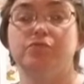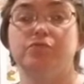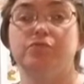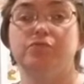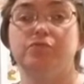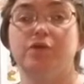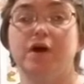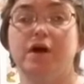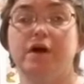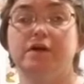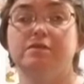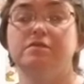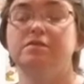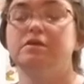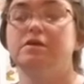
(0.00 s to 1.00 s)
rise.
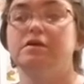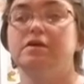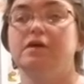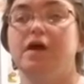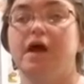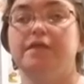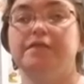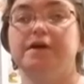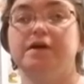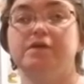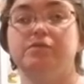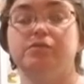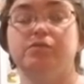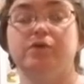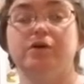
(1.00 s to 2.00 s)
And then
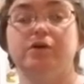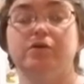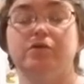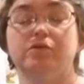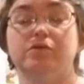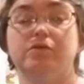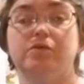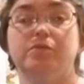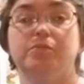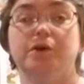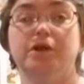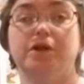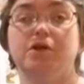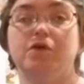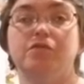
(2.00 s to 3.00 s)
we'll put
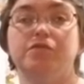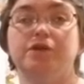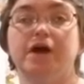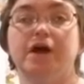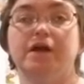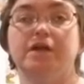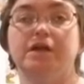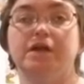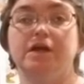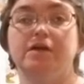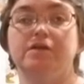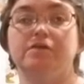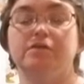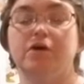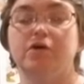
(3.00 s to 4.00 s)
it overnight
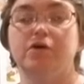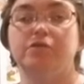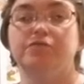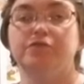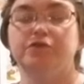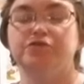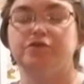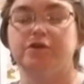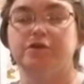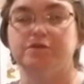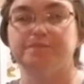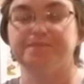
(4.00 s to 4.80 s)
in our refrigerator.